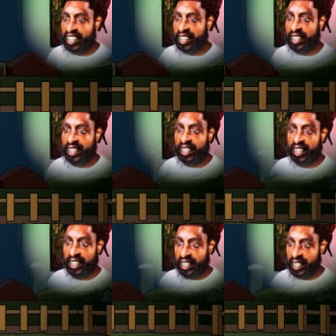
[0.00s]
spot in the
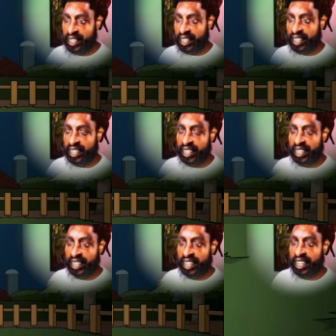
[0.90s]
middle of the
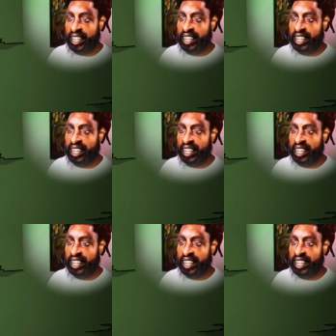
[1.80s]
yard,